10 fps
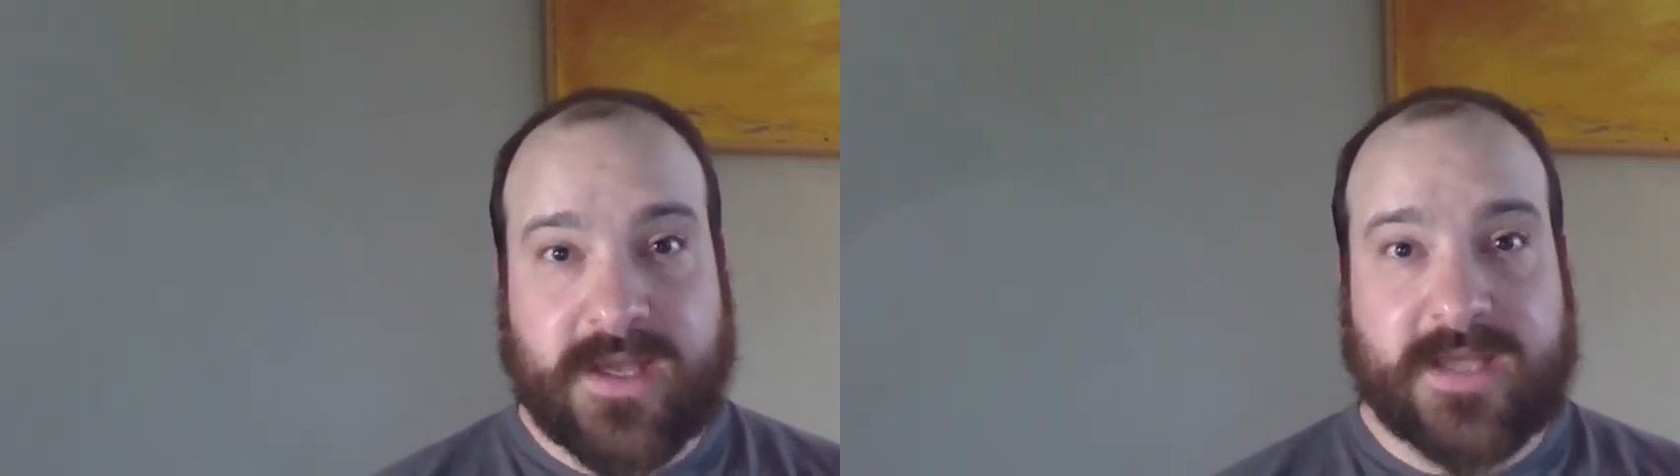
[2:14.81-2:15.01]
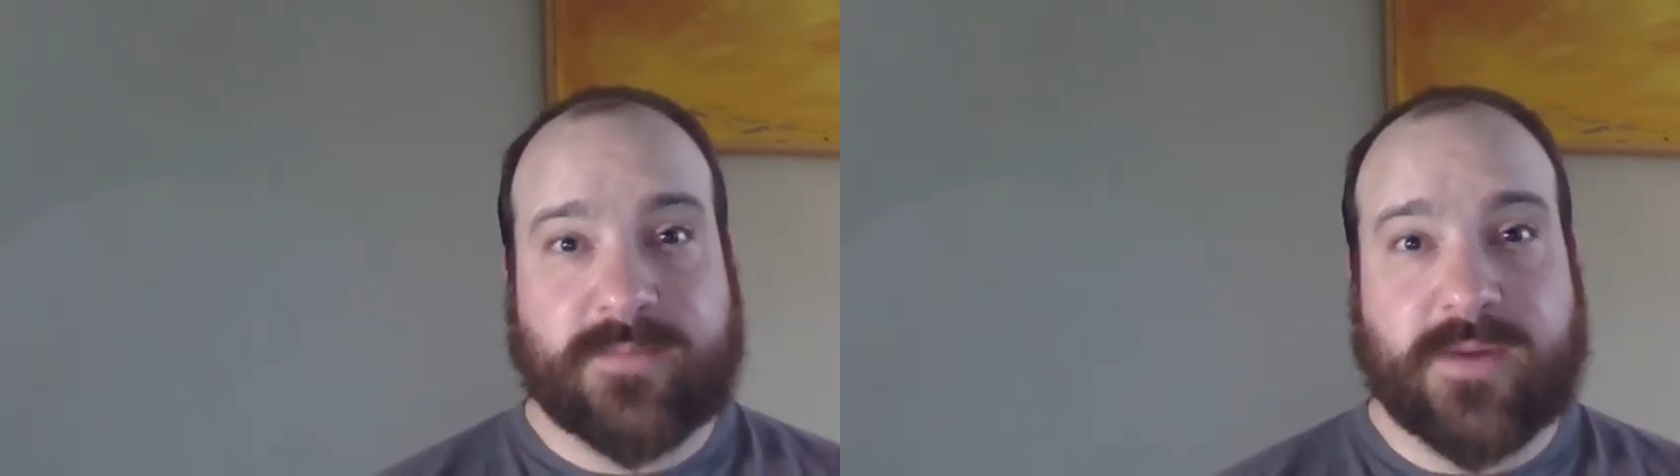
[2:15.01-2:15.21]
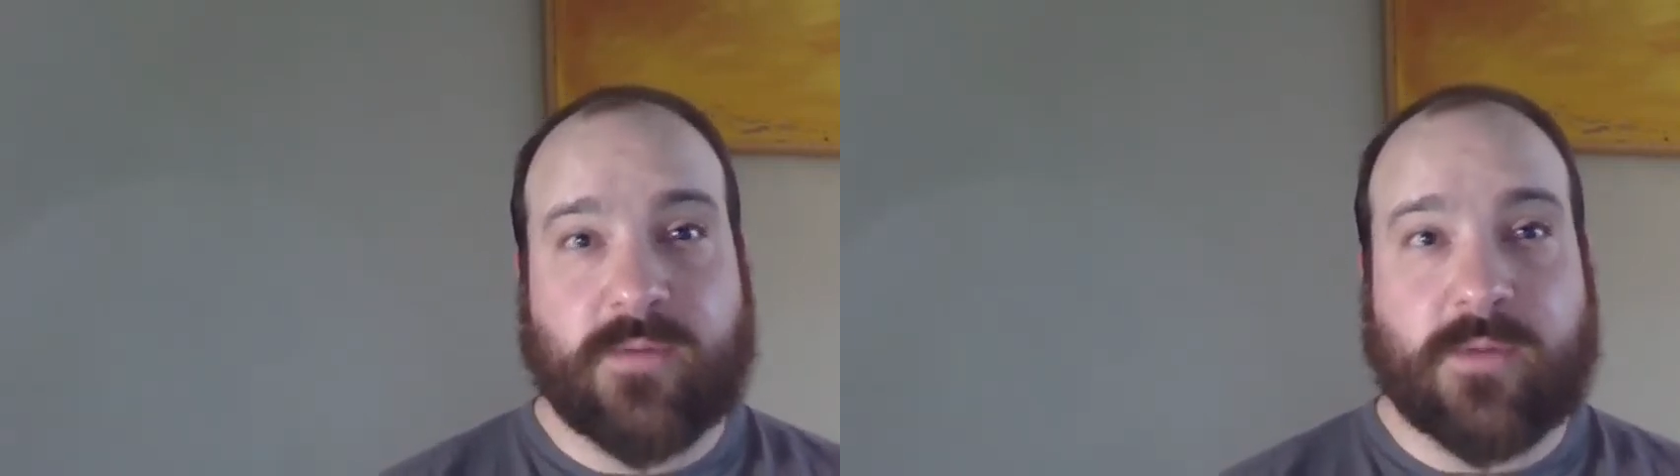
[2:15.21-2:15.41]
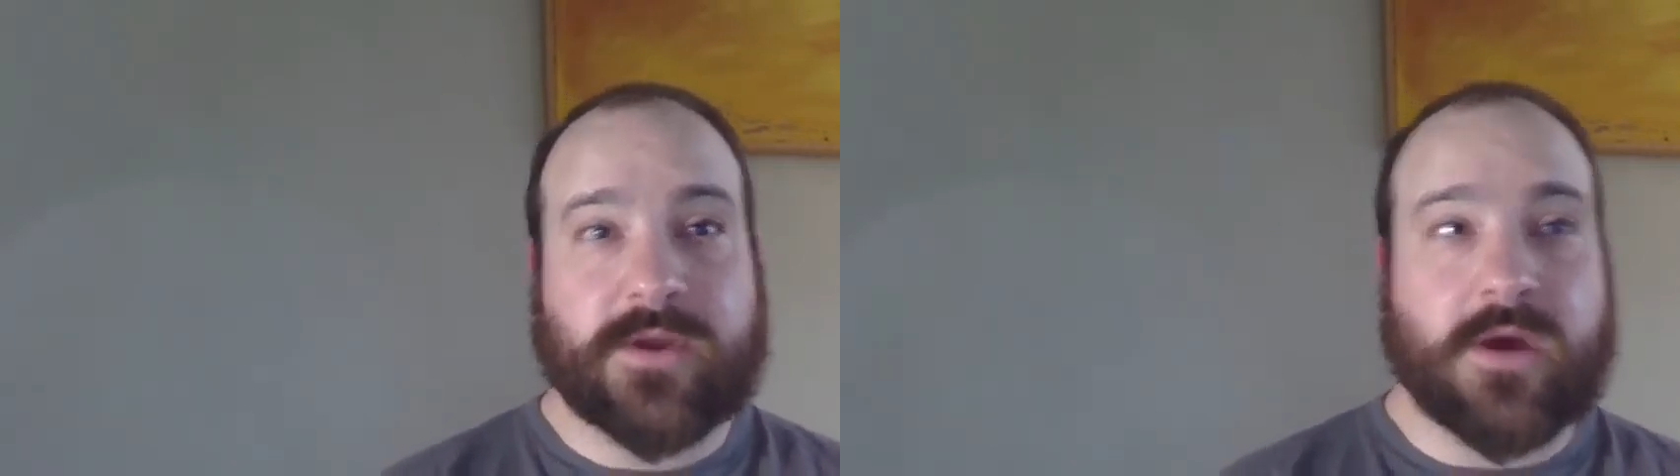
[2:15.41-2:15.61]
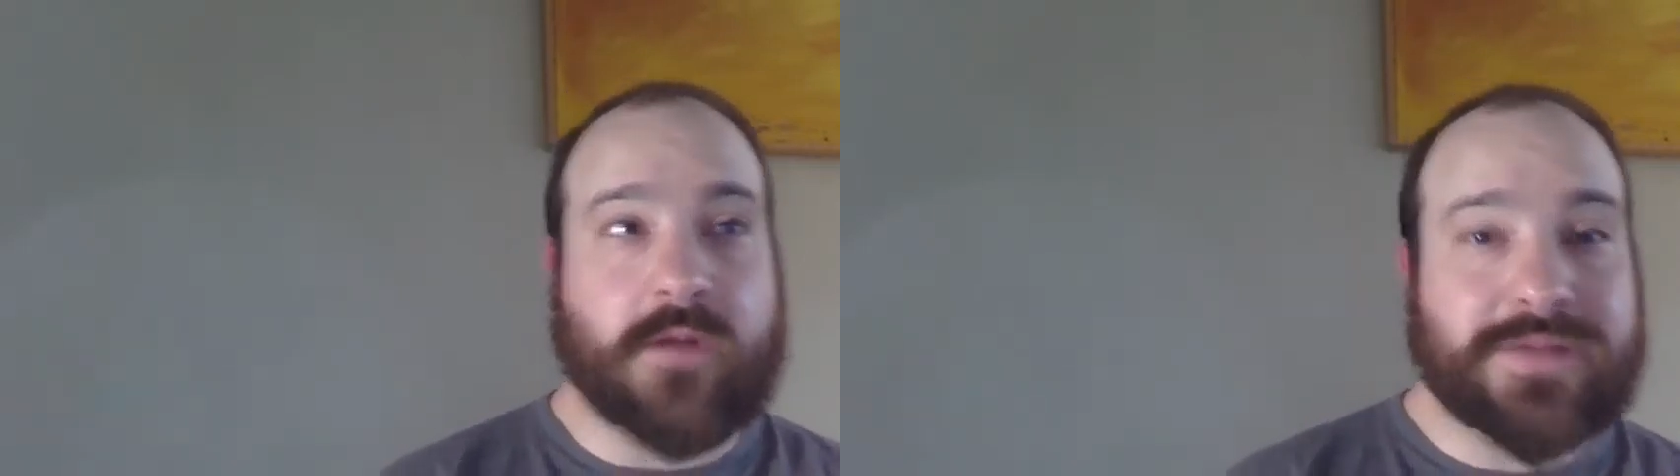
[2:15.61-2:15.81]
has been what we
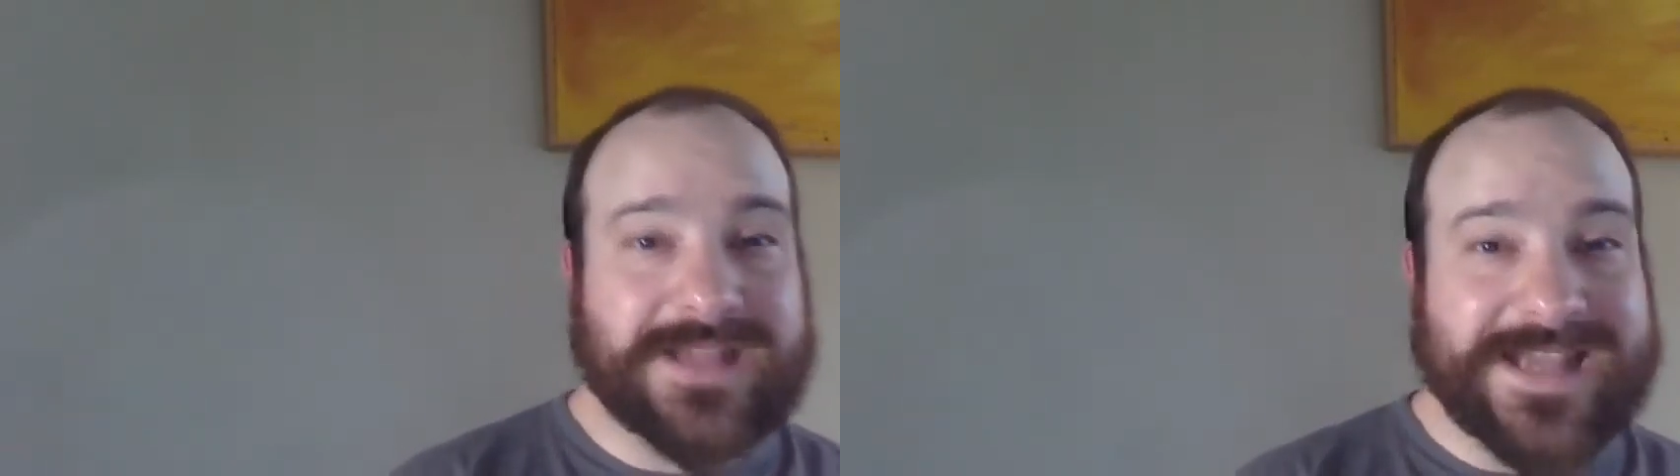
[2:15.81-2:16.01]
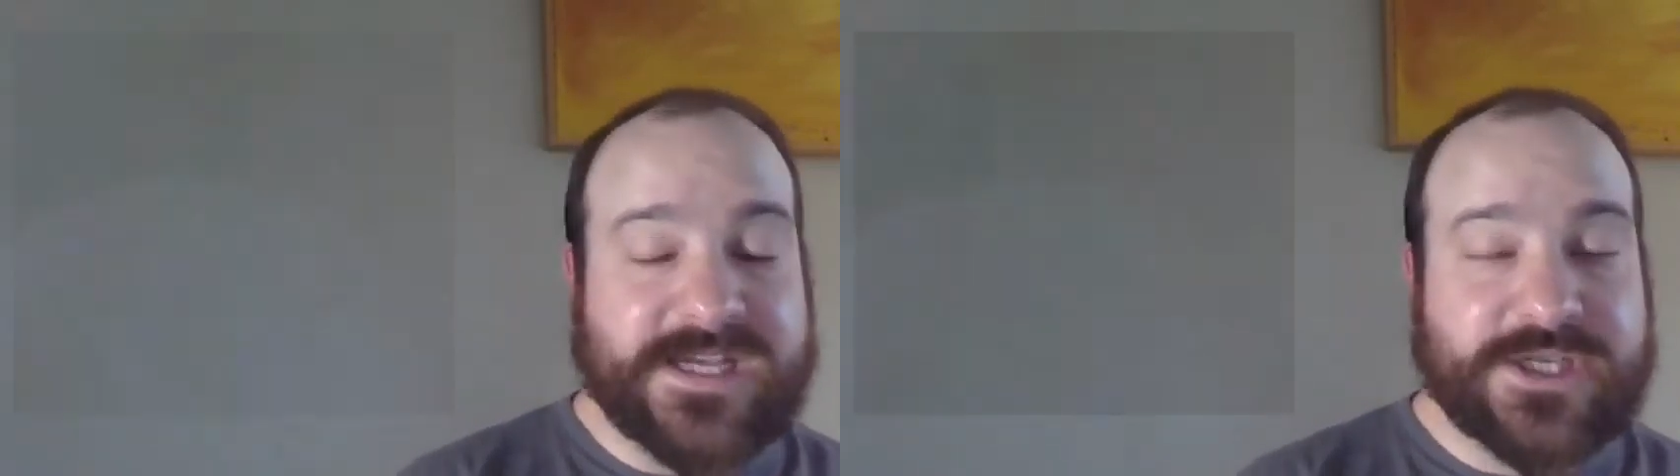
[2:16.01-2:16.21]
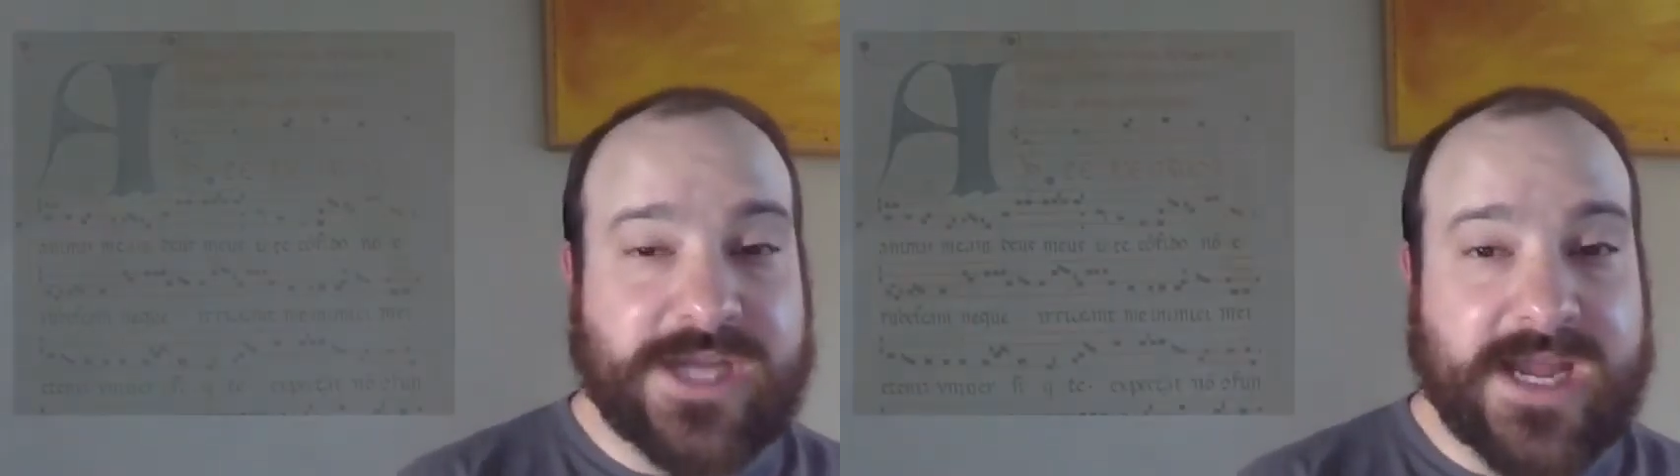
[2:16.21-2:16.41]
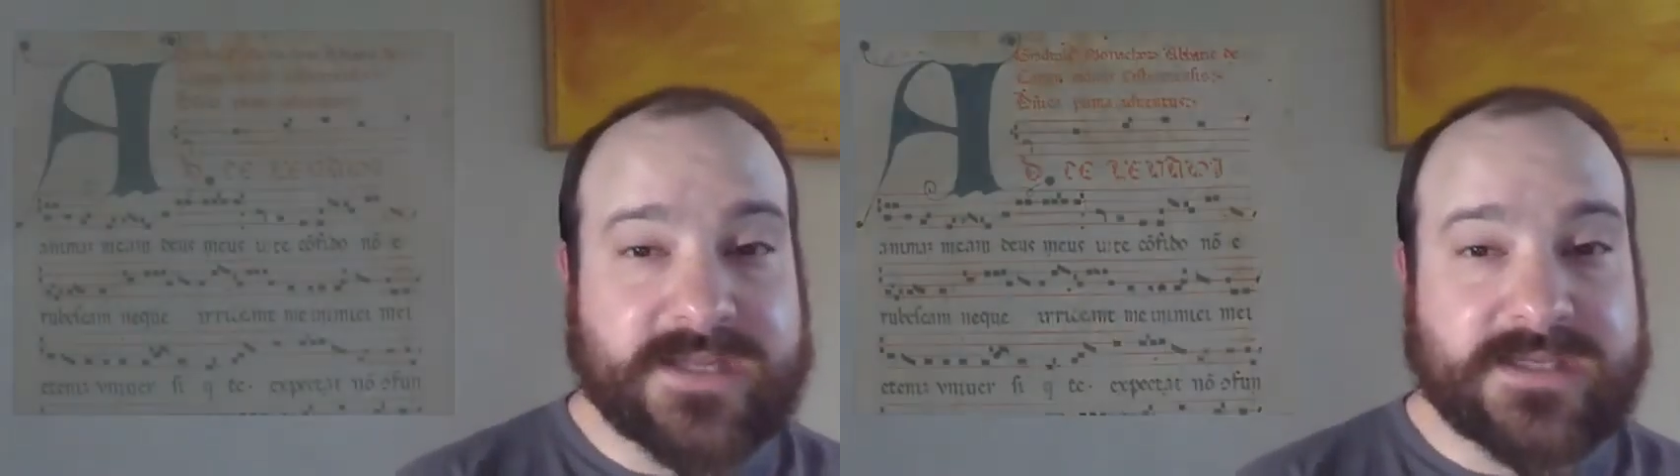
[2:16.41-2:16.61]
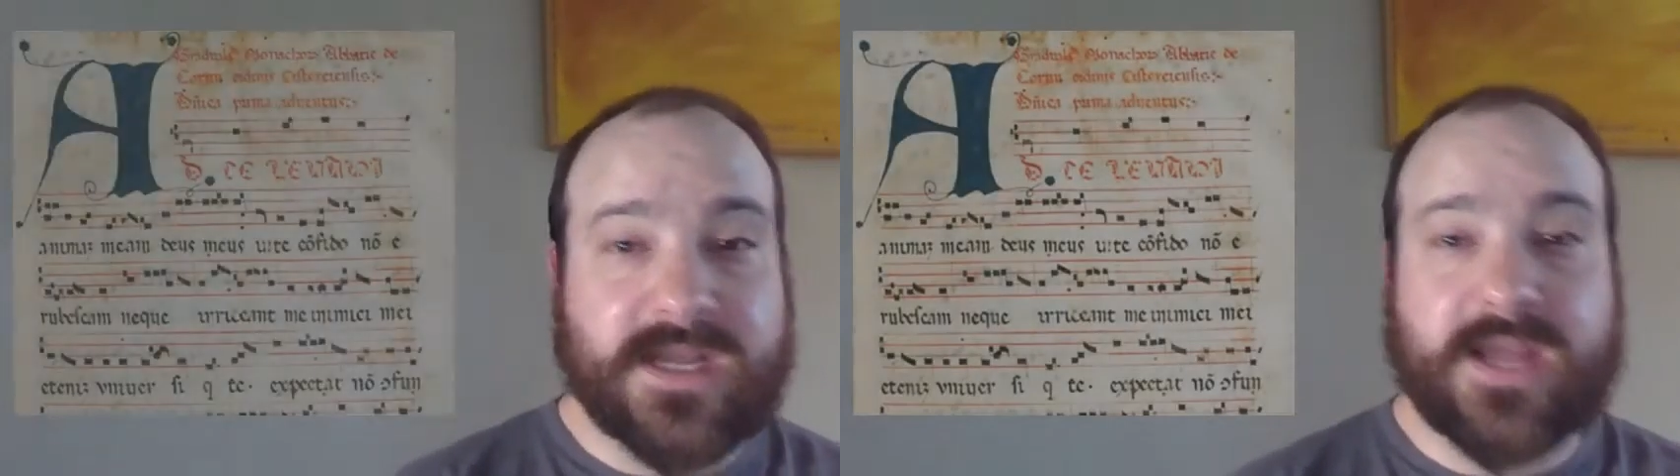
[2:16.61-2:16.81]
call Plainchant